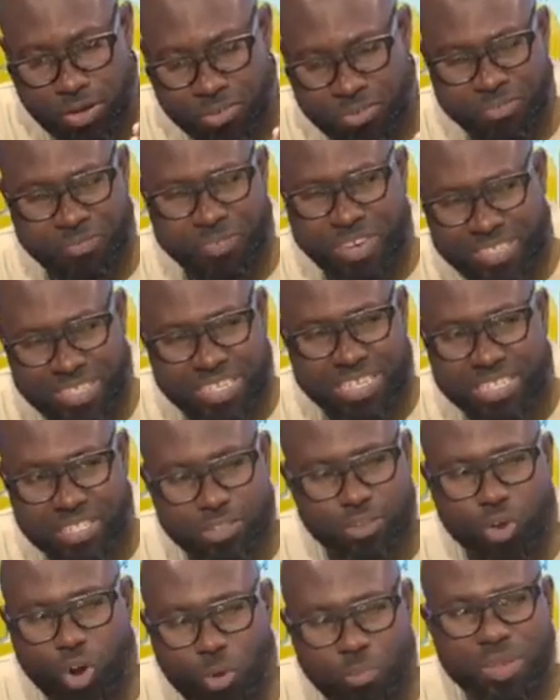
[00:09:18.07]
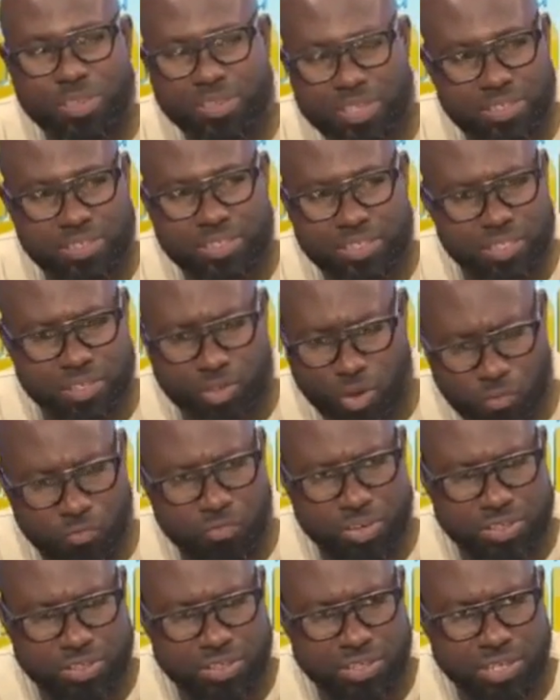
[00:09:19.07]
investigation committees in his
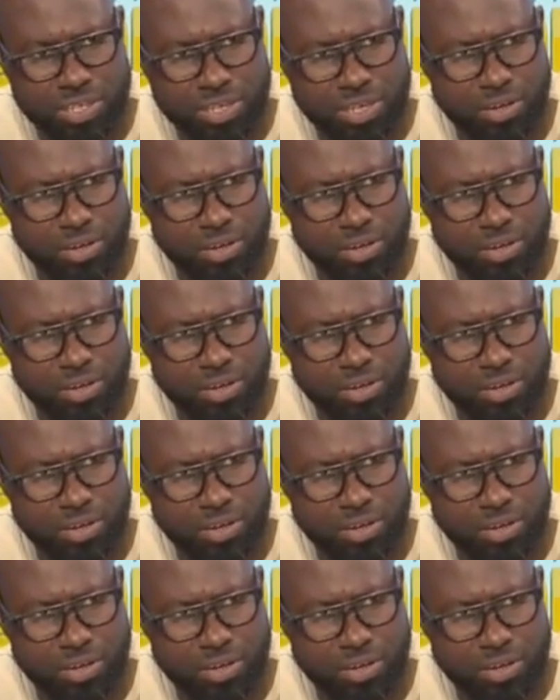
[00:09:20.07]
office,